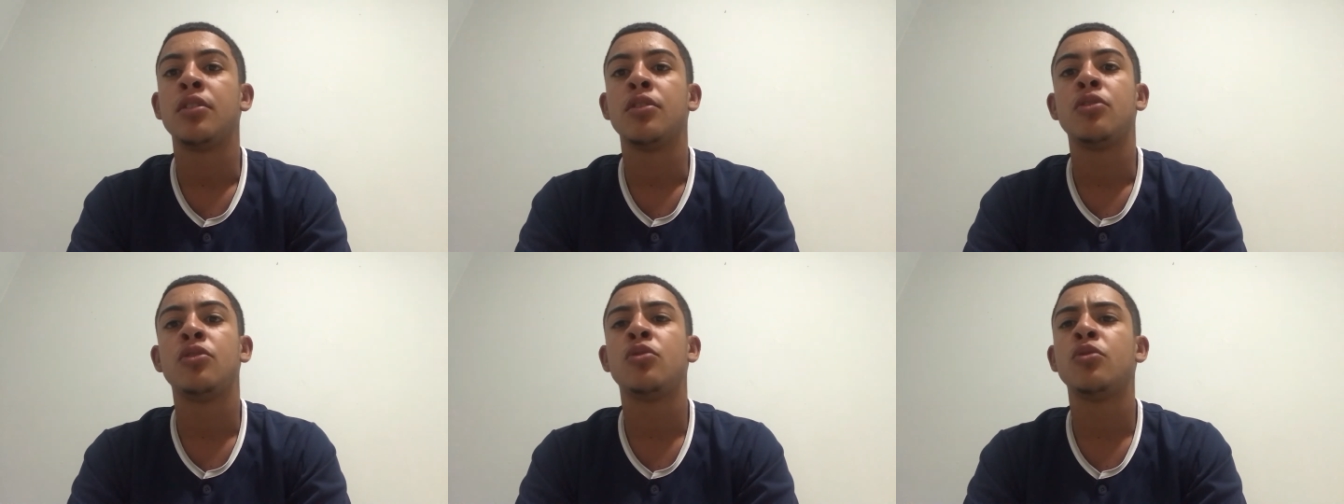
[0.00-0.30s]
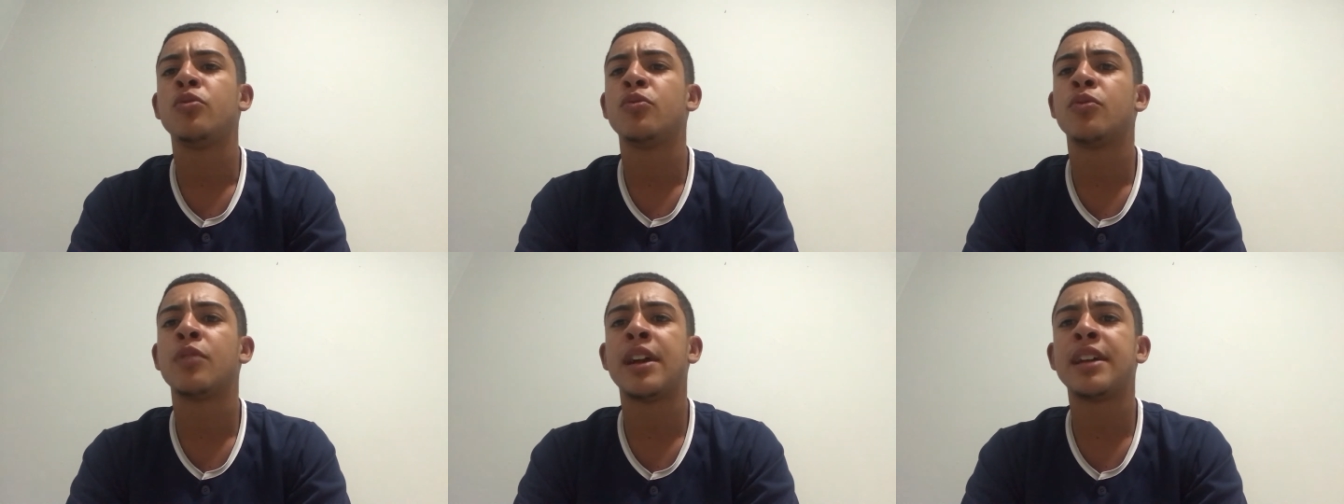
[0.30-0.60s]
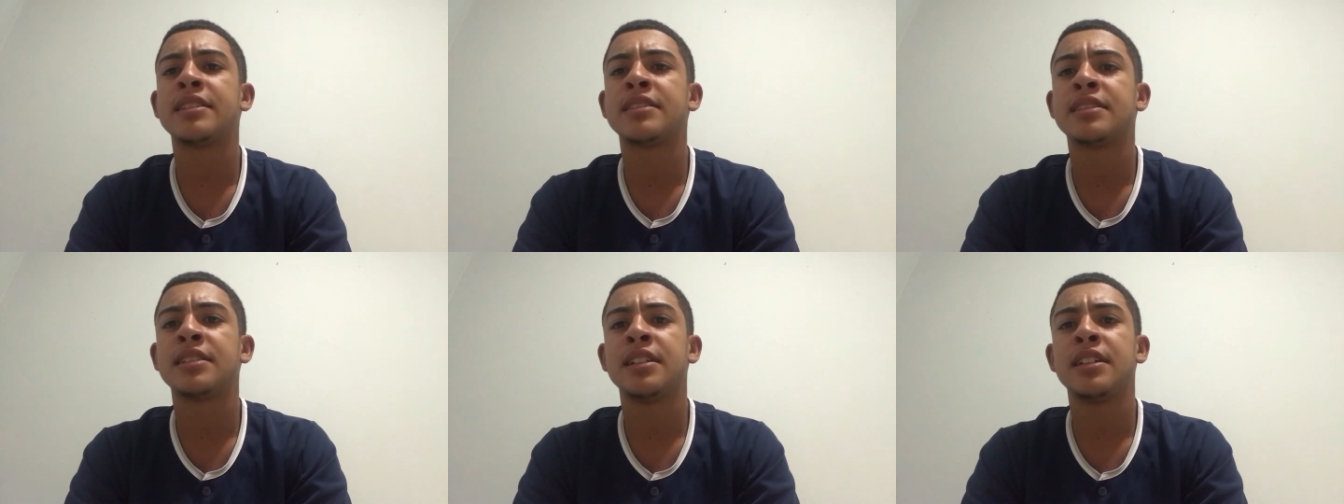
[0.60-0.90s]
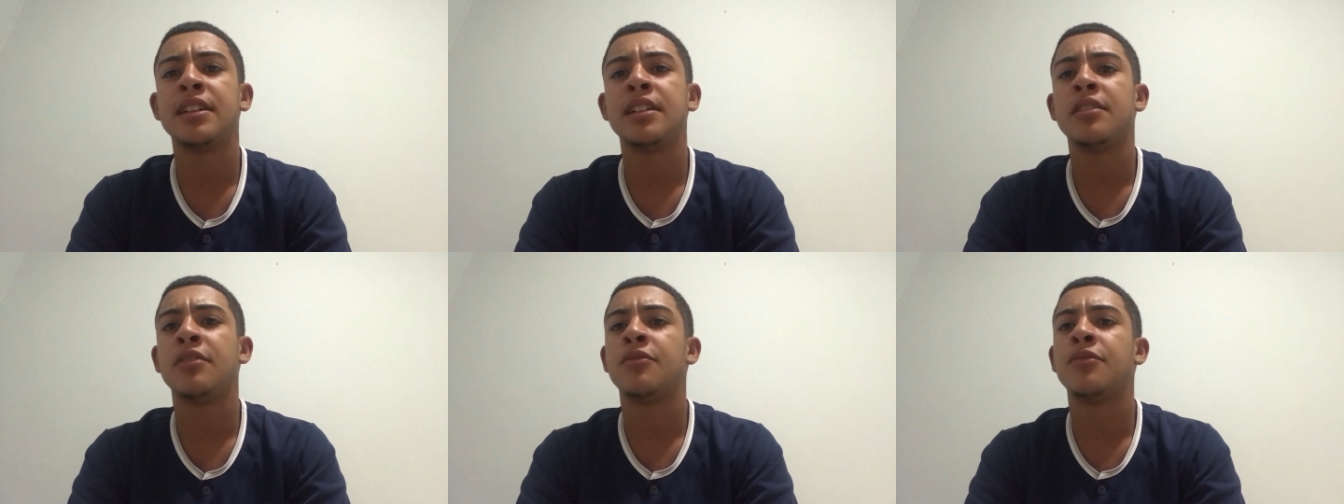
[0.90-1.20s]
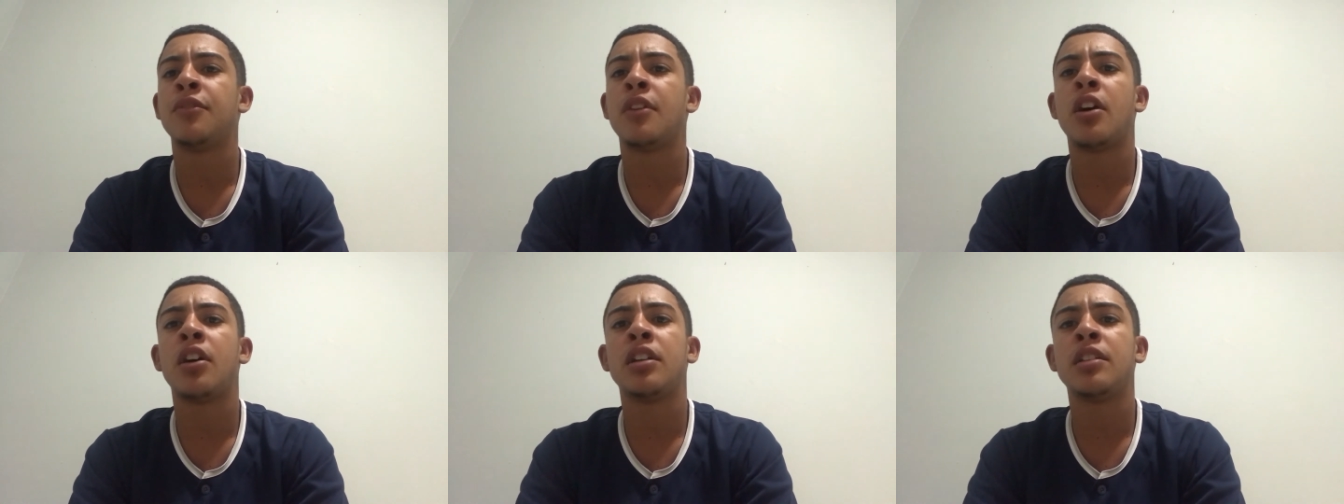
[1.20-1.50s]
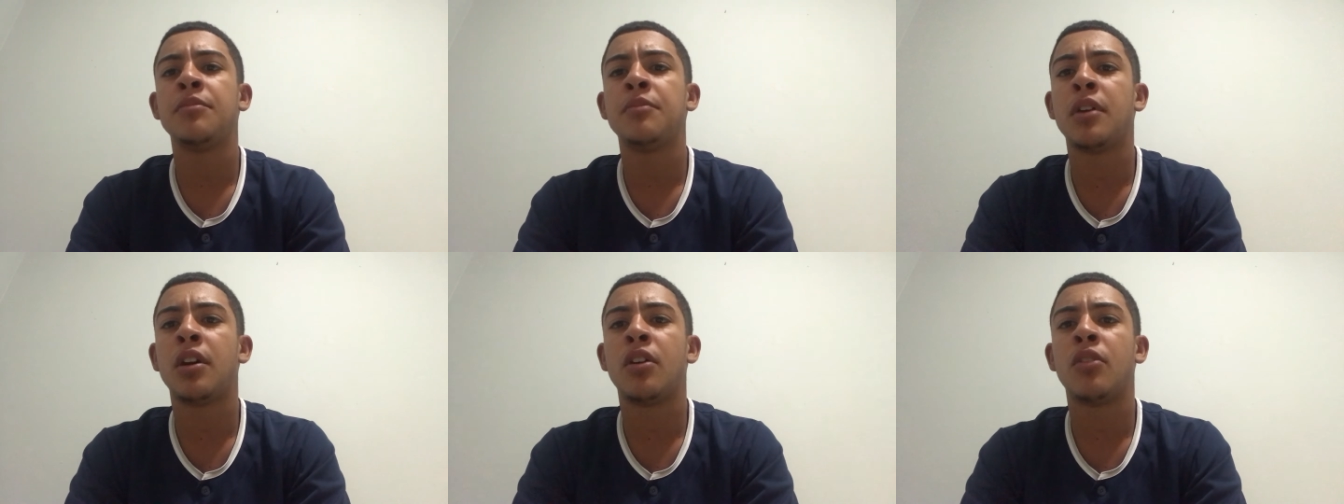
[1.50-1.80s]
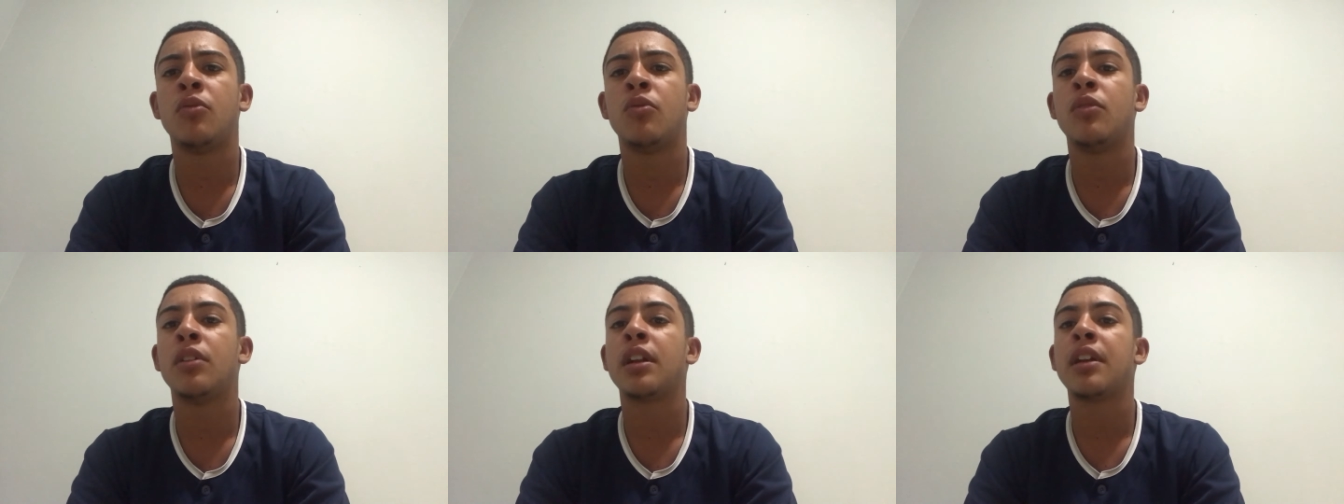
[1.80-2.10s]
do wrestling, volleyball,
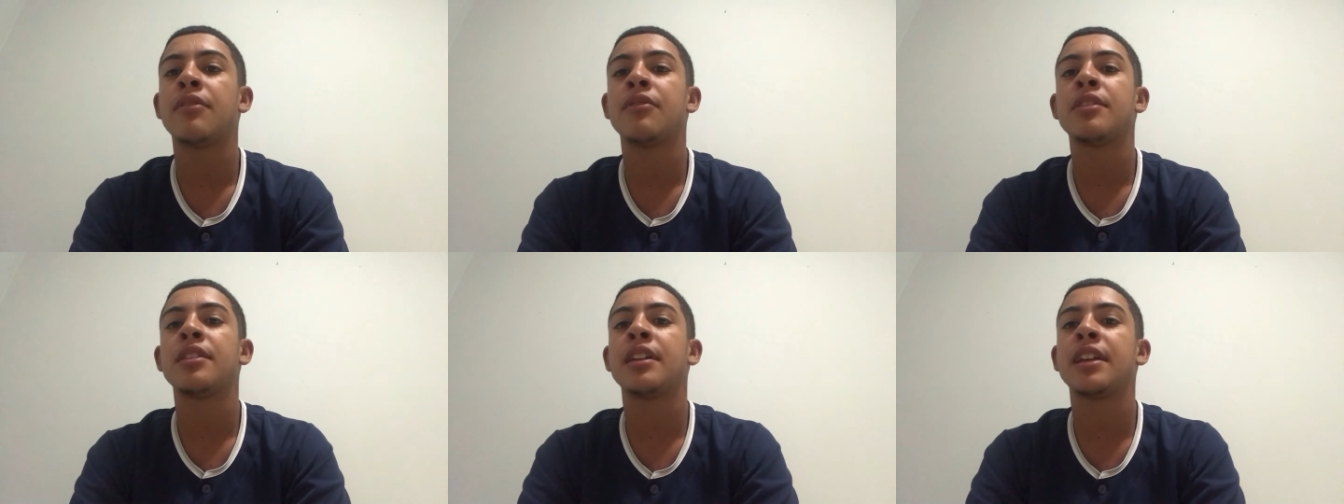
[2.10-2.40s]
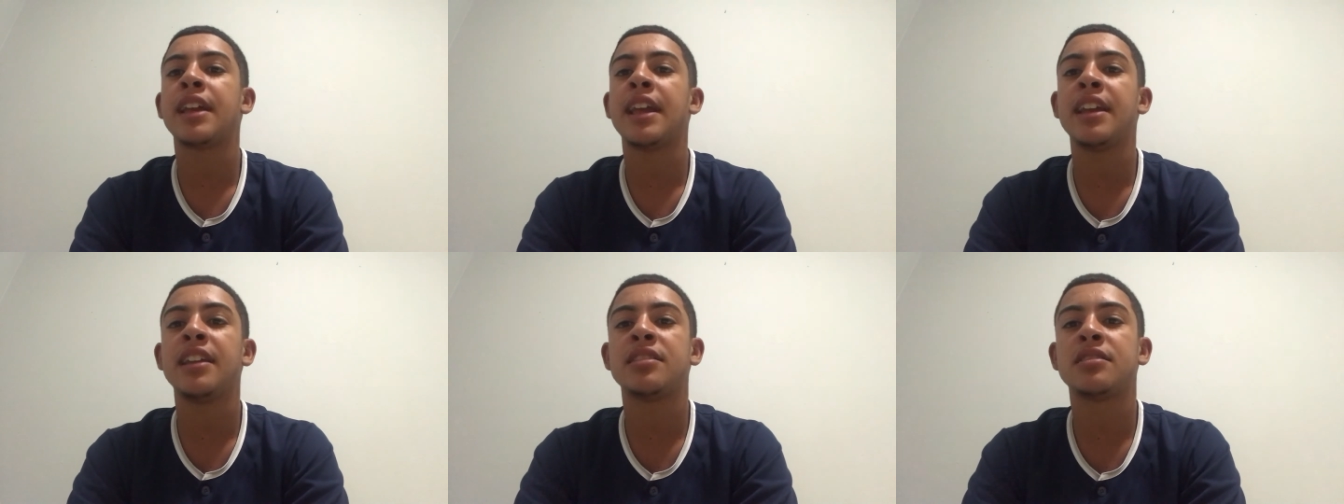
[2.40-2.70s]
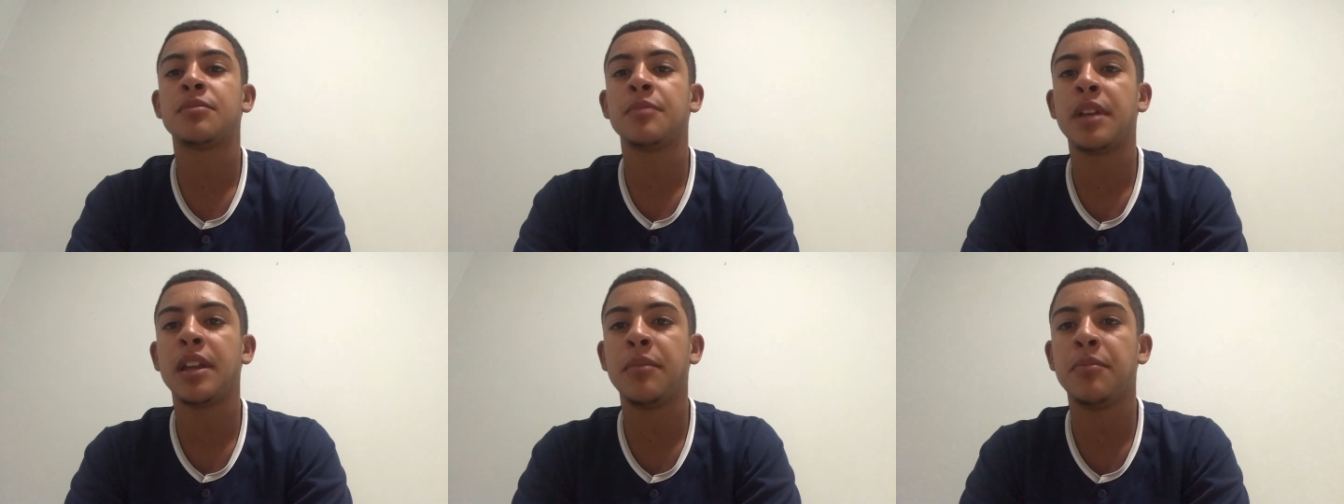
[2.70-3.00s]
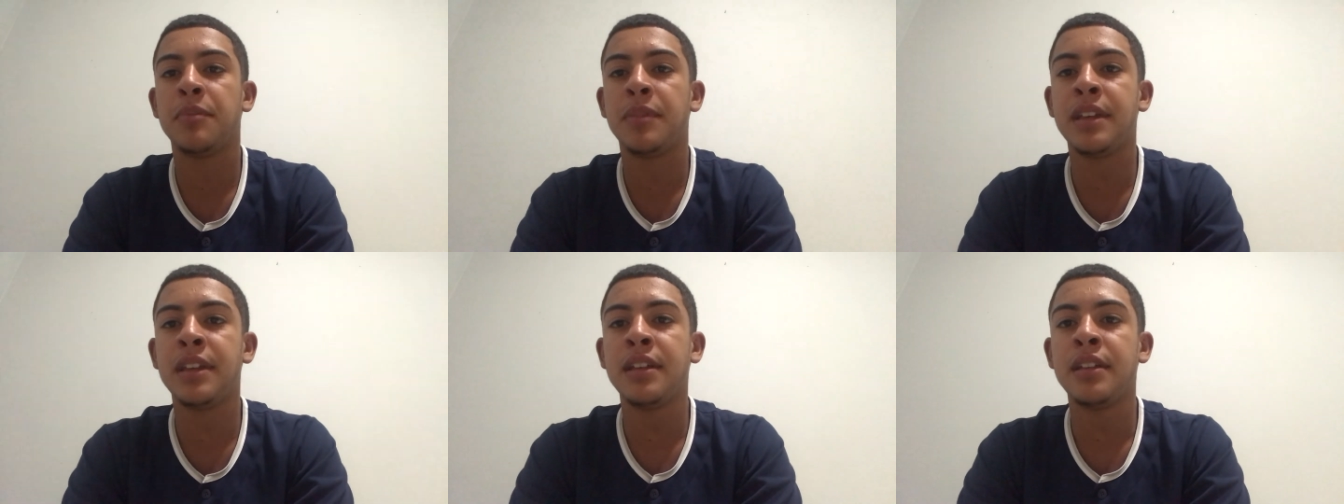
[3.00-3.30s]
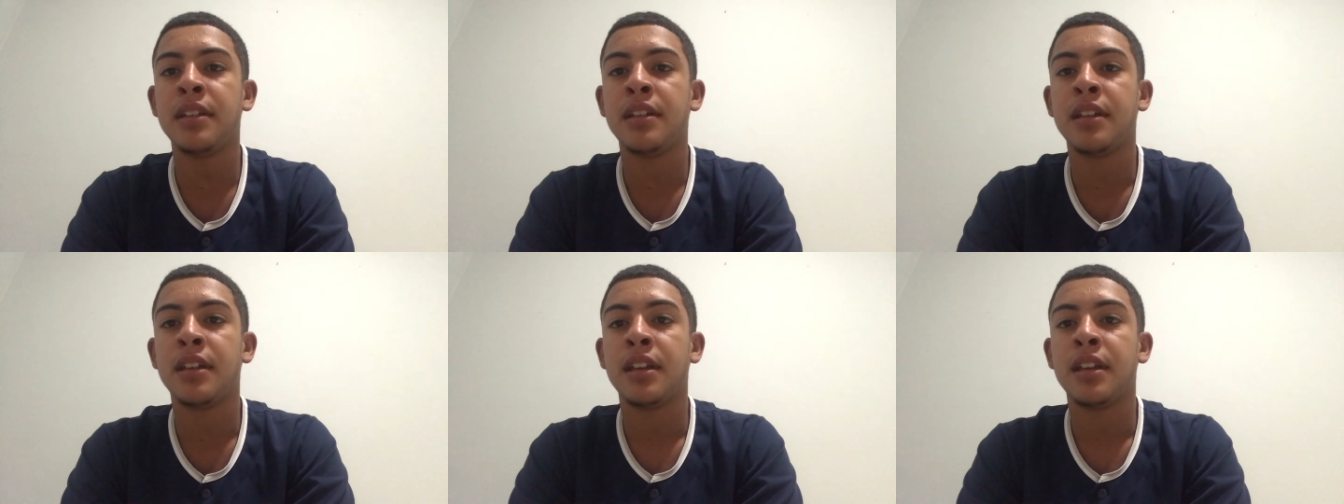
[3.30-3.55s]
whatever the case may be.